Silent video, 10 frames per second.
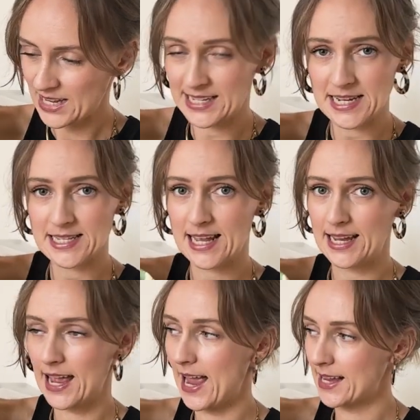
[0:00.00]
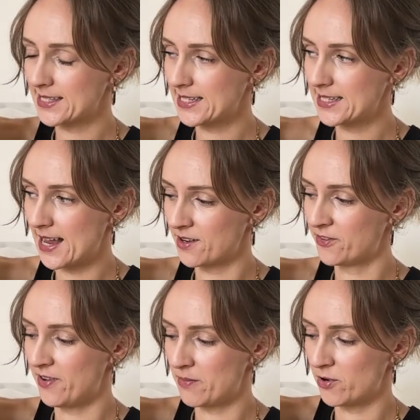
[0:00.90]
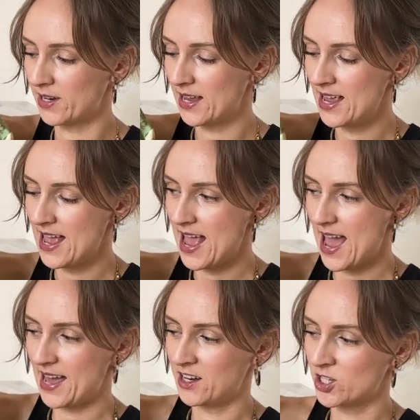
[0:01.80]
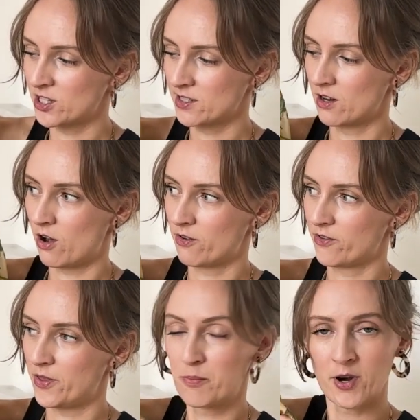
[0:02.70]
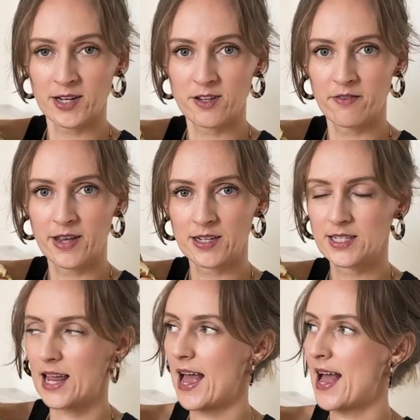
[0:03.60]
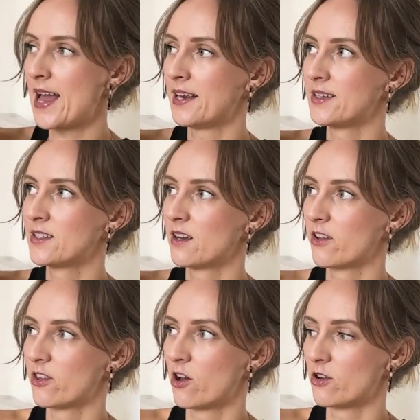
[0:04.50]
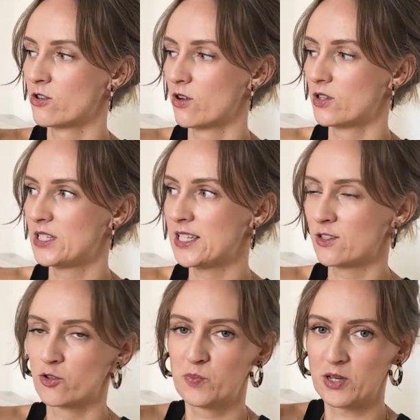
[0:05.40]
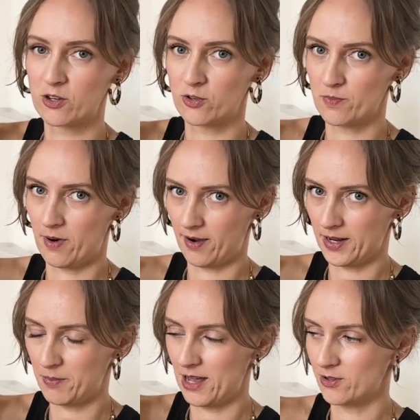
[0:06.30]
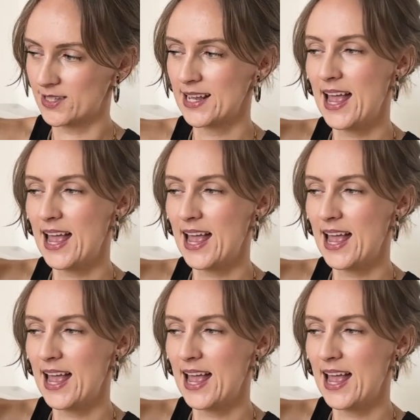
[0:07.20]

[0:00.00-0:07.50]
It is a ex-designer fabric, and I just love the print of it and thought this could be a good Marnie blouse.